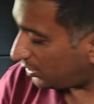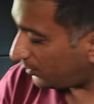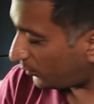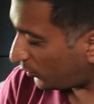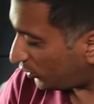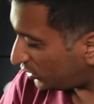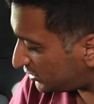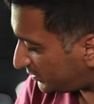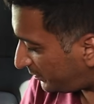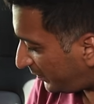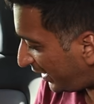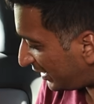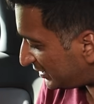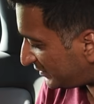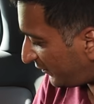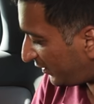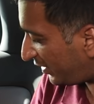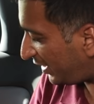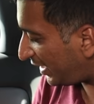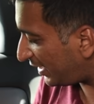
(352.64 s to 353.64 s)
more space
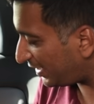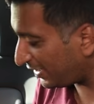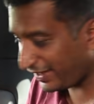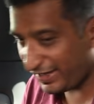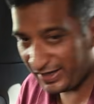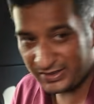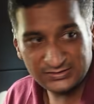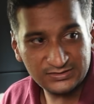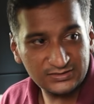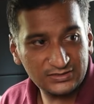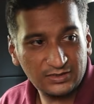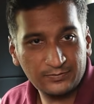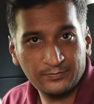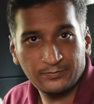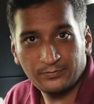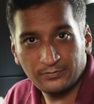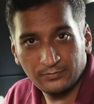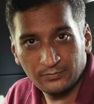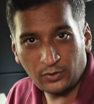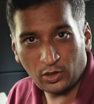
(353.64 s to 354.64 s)
for knickknacks,
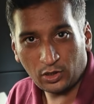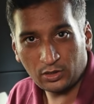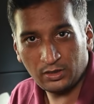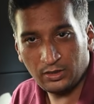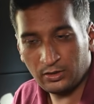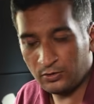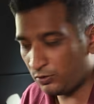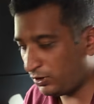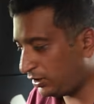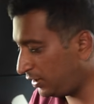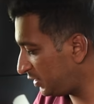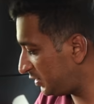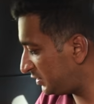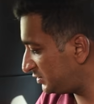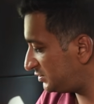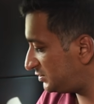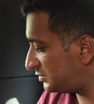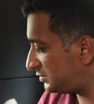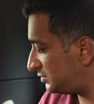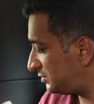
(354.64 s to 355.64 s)
bottle holders,